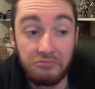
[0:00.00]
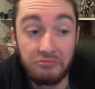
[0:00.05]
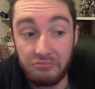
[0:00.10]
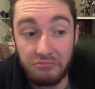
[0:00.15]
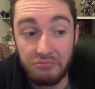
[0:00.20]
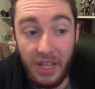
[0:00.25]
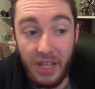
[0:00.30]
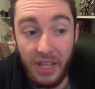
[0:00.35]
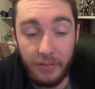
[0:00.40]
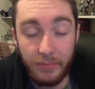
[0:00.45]

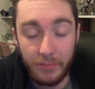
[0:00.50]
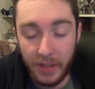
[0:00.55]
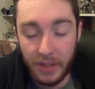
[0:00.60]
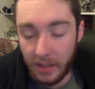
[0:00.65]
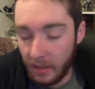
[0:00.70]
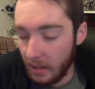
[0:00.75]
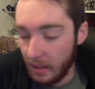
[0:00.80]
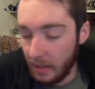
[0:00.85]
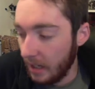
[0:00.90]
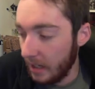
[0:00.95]
Yeah.
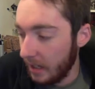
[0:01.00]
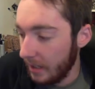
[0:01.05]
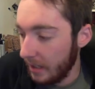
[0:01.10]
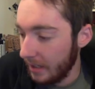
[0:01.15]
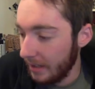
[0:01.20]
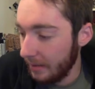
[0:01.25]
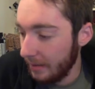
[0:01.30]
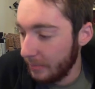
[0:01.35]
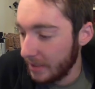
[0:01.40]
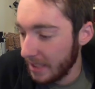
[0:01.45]

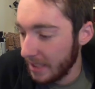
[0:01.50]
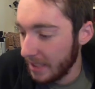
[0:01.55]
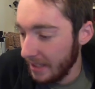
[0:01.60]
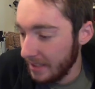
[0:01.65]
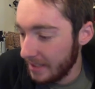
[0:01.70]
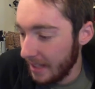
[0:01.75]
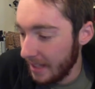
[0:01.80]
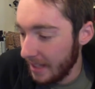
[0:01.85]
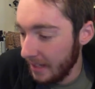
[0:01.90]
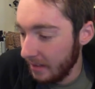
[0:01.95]

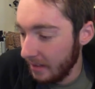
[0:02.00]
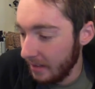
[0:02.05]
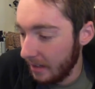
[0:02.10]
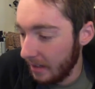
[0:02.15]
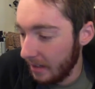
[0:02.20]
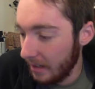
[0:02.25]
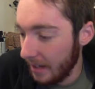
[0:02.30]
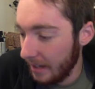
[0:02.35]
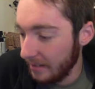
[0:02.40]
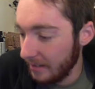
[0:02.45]
Besides
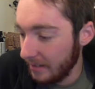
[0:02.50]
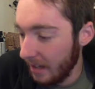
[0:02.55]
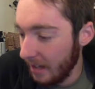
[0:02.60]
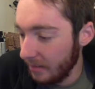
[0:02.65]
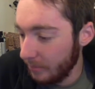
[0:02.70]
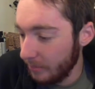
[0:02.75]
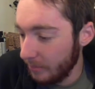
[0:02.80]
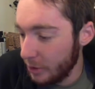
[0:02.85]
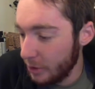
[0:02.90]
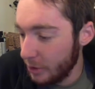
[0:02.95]
that,
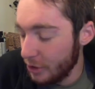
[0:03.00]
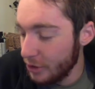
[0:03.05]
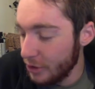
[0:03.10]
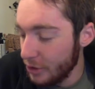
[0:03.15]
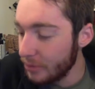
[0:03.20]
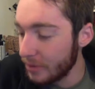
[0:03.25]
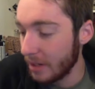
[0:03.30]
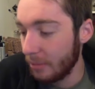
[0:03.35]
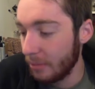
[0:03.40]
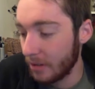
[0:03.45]
not much
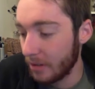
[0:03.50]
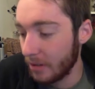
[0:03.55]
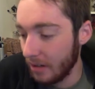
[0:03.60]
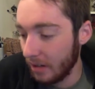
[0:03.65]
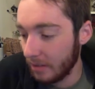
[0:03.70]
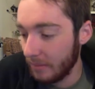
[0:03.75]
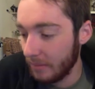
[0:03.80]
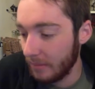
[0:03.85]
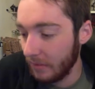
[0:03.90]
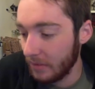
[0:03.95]
news I want to
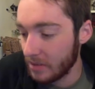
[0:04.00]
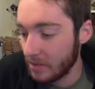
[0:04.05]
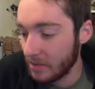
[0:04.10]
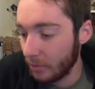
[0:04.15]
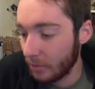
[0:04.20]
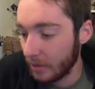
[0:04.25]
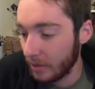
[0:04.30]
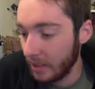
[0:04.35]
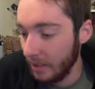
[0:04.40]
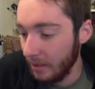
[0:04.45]
talk about this
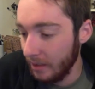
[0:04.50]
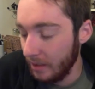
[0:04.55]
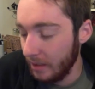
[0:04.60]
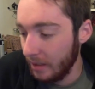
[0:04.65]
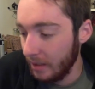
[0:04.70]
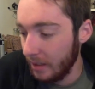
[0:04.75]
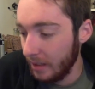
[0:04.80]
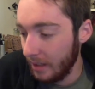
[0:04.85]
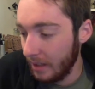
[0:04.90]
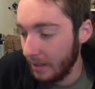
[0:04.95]
morning.
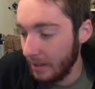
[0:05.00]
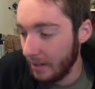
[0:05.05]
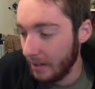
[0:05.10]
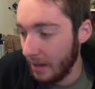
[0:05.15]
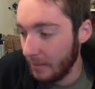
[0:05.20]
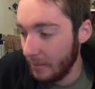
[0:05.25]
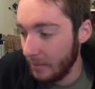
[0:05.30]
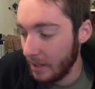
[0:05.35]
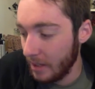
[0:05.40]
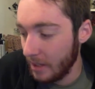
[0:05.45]
Not much